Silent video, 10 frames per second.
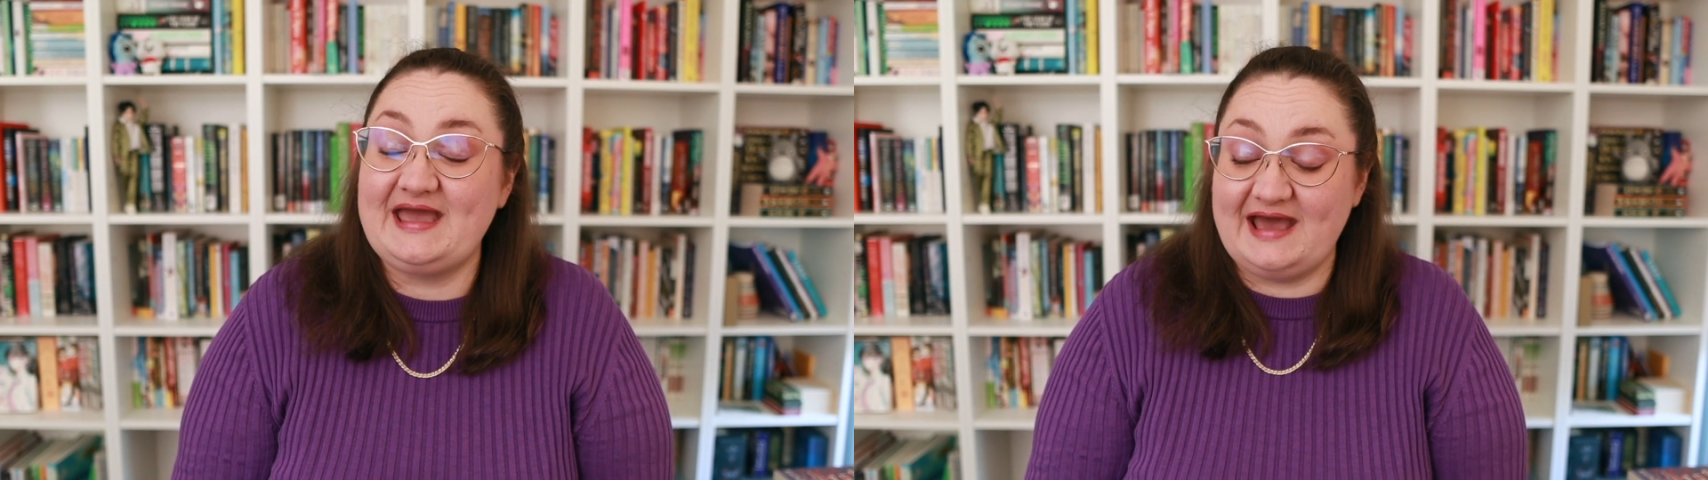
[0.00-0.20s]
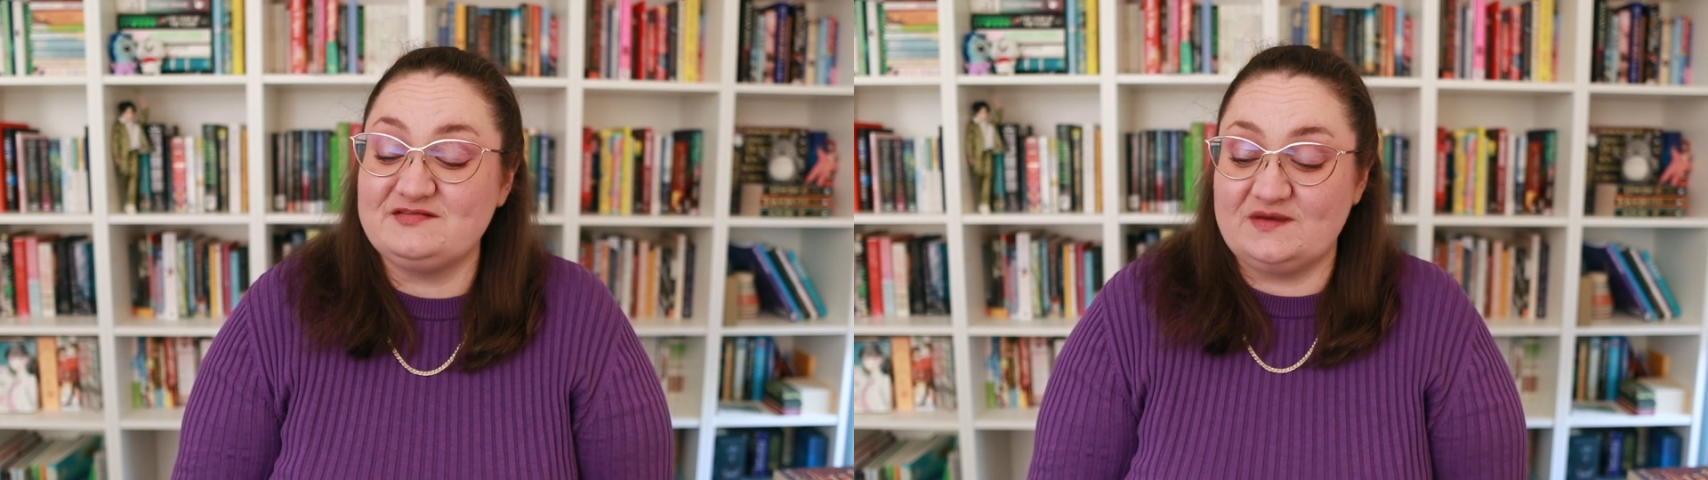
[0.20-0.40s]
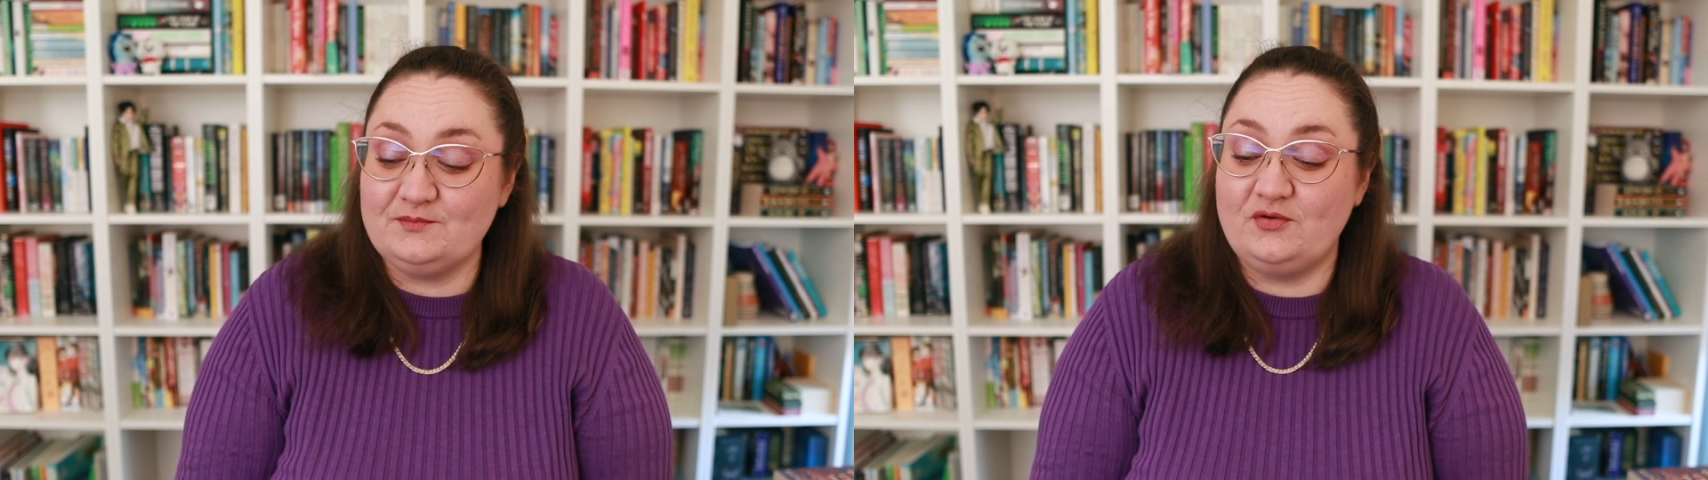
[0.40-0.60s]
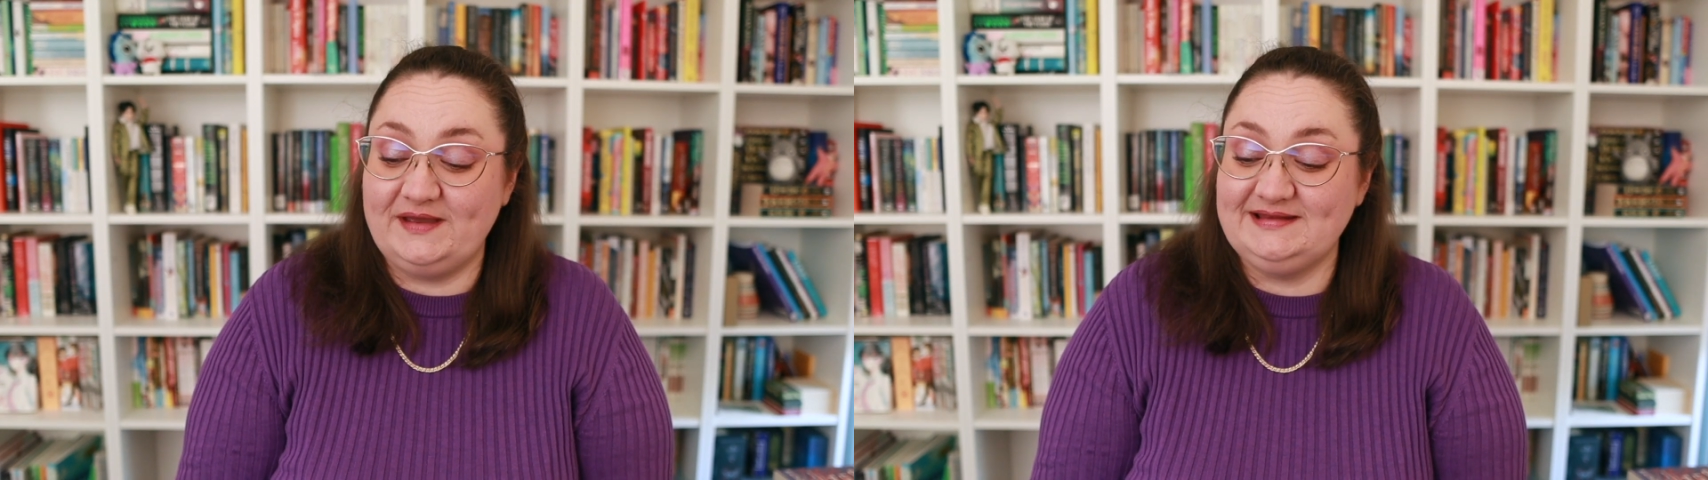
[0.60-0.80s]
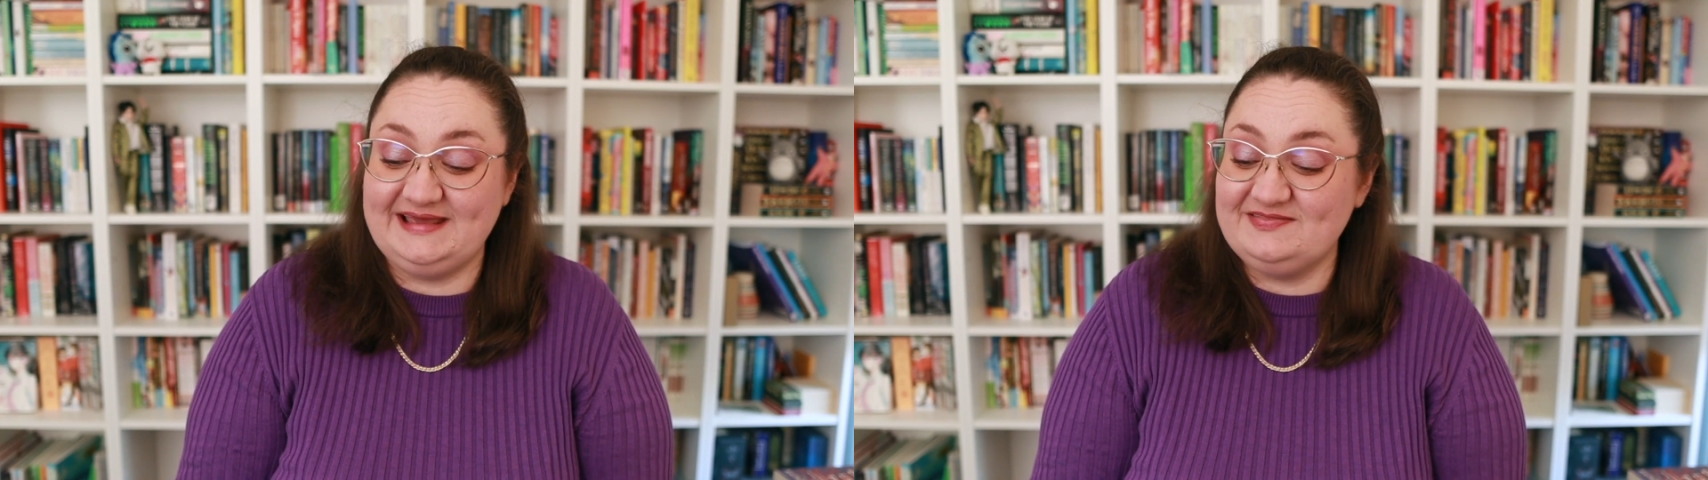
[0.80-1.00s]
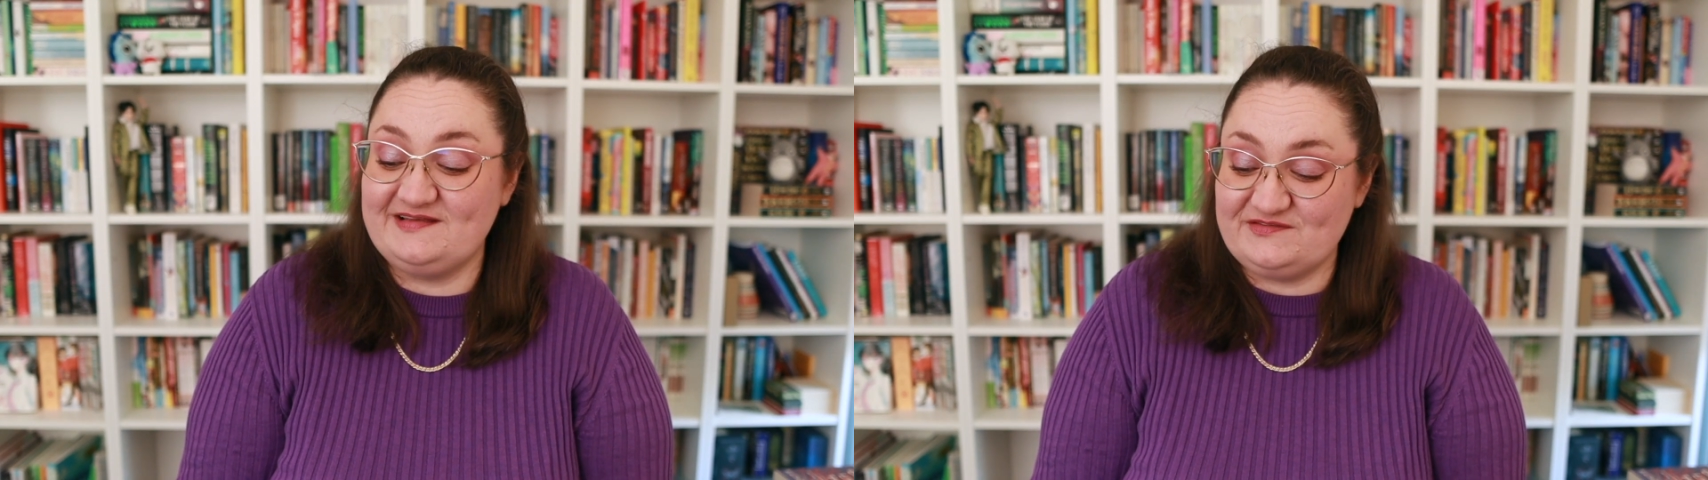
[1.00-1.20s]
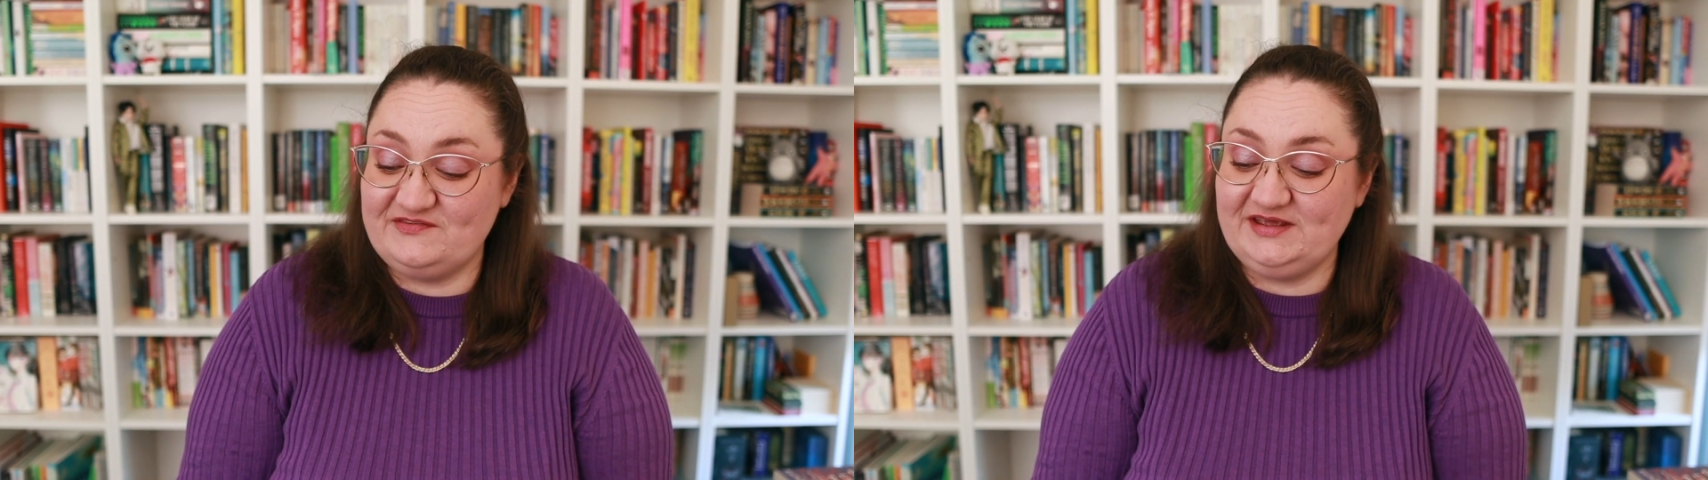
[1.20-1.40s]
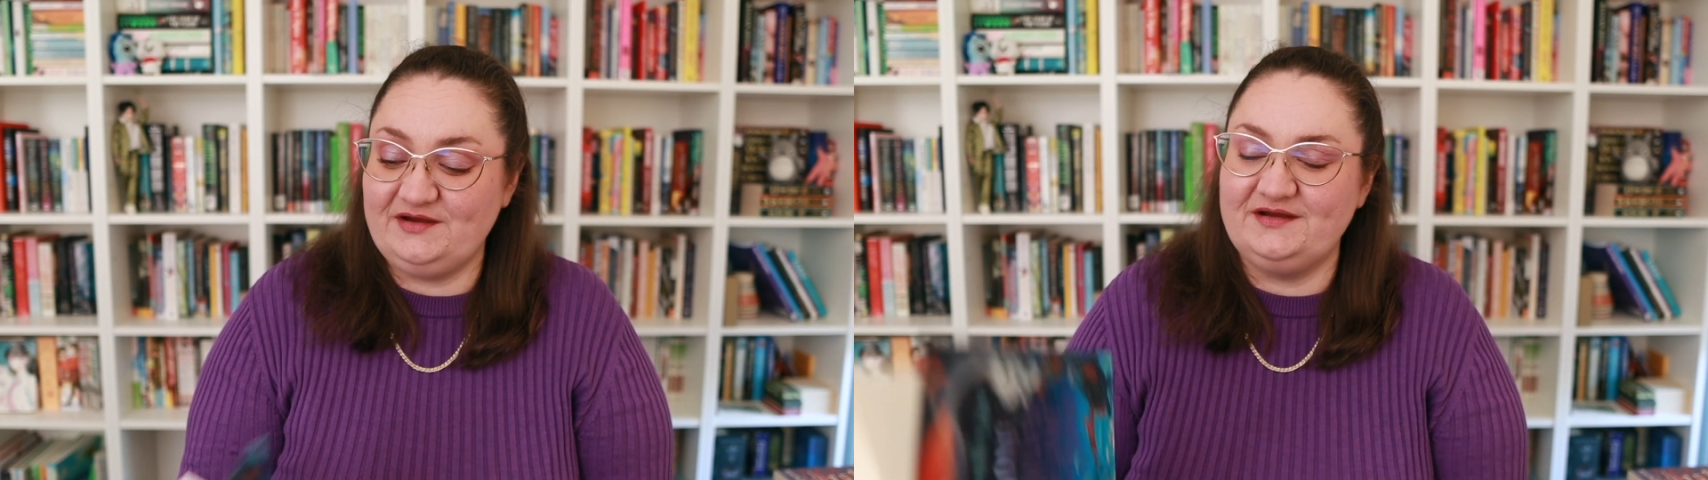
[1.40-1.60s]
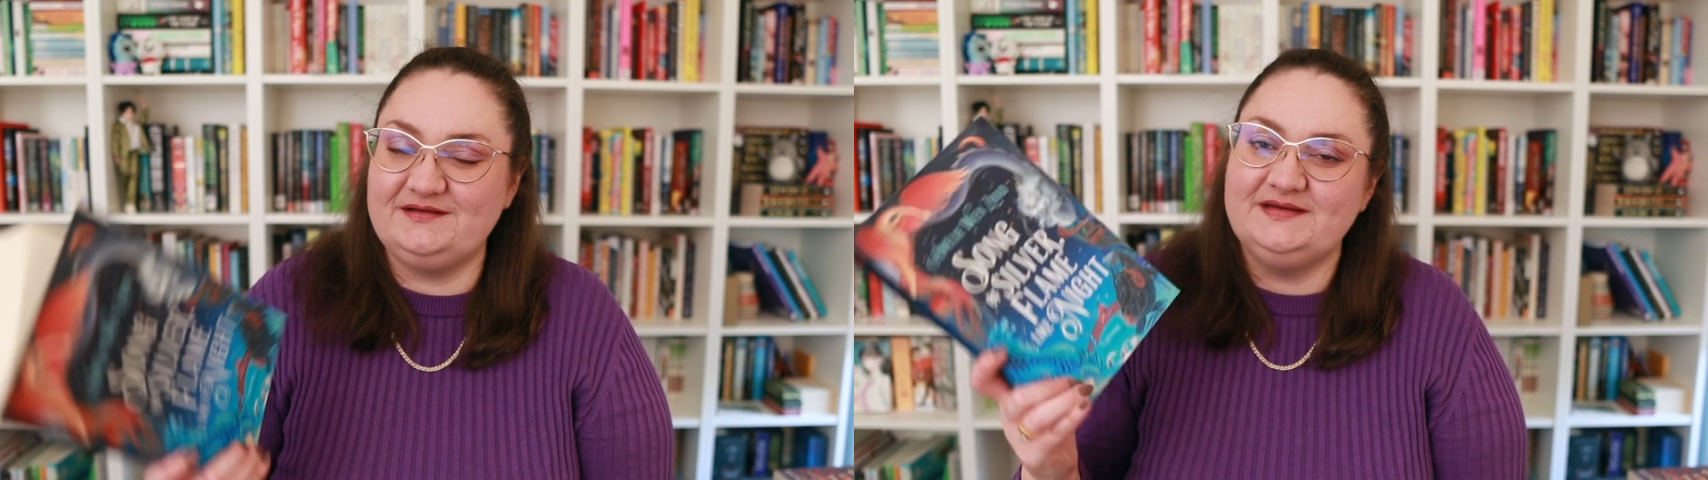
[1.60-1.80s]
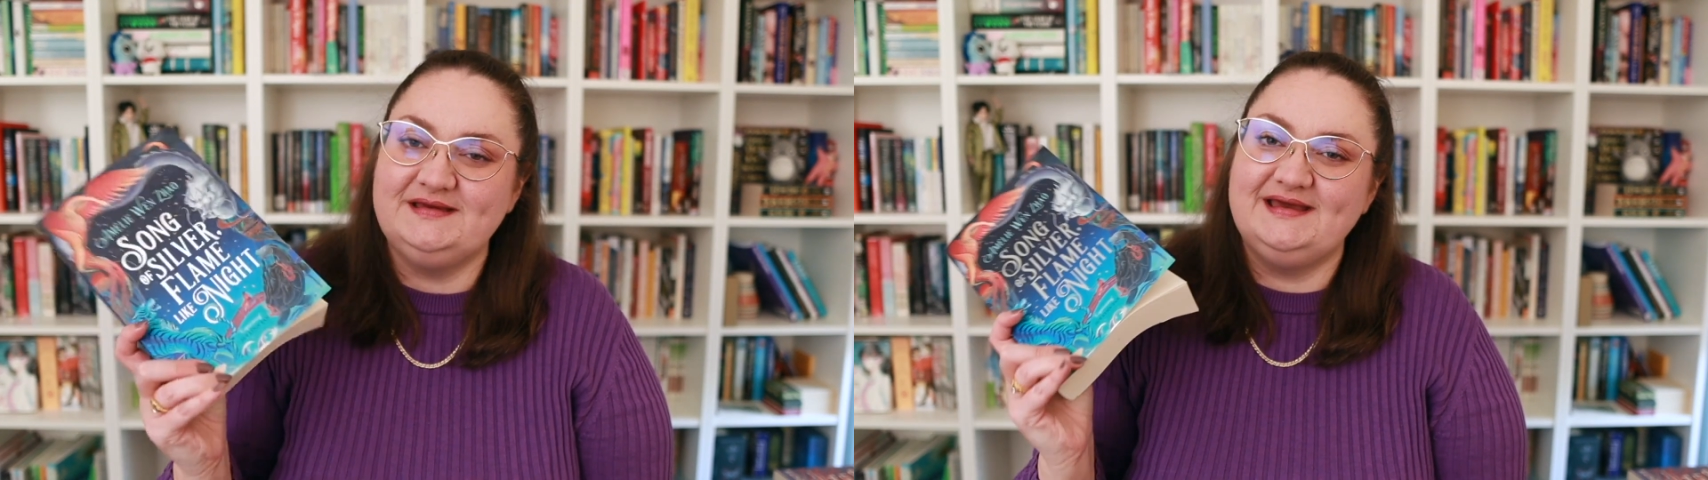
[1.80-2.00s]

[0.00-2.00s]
at some point in this video